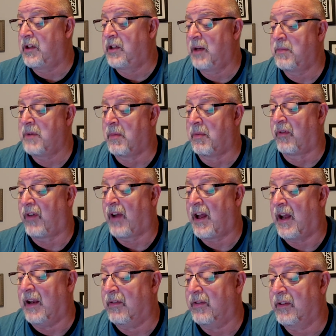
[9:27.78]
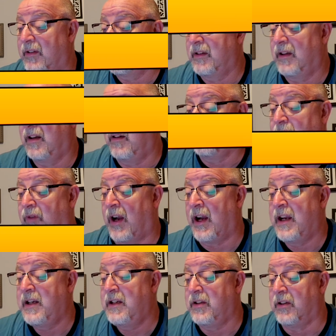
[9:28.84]
Tip number 5,
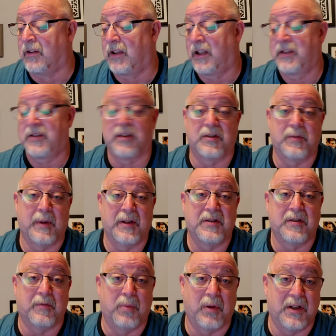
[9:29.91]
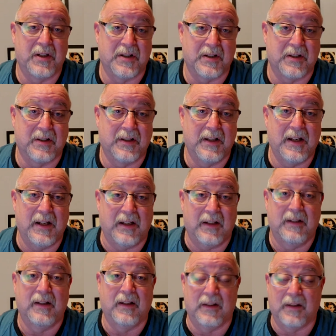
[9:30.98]
find your less expensive places to eat
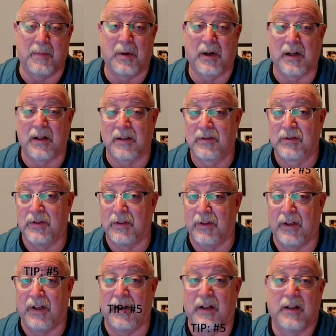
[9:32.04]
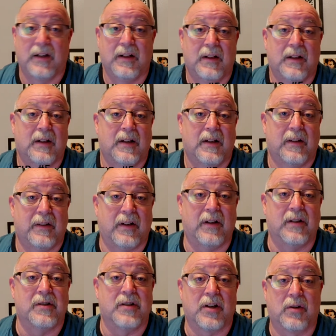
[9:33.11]
in the parks. So
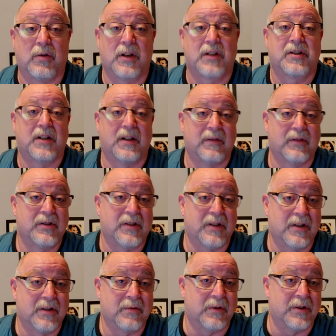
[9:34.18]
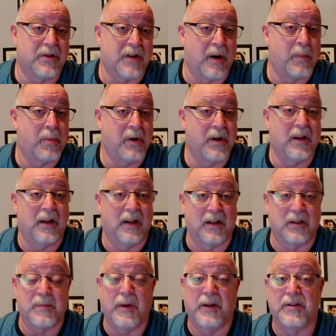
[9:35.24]
there's the quick services, which are pretty
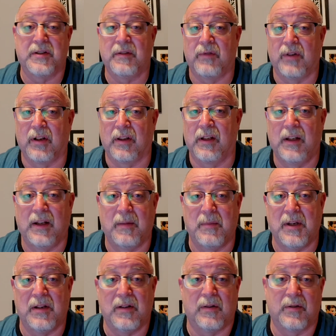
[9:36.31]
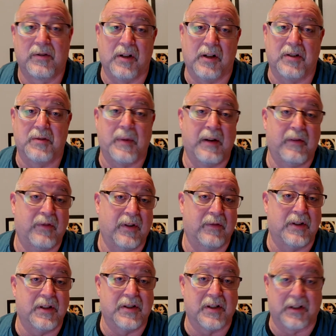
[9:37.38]
inexpensive, really. I mean, you're going to spend
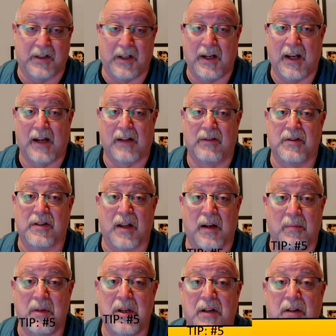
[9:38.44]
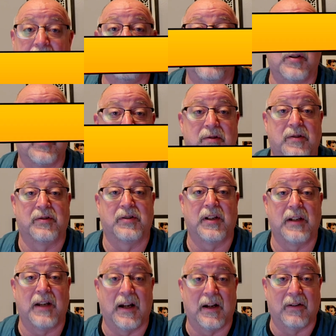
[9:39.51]
$50, $60 on a meal versus a
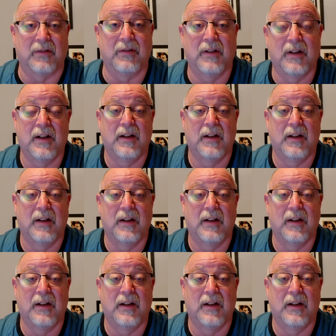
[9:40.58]
sit-down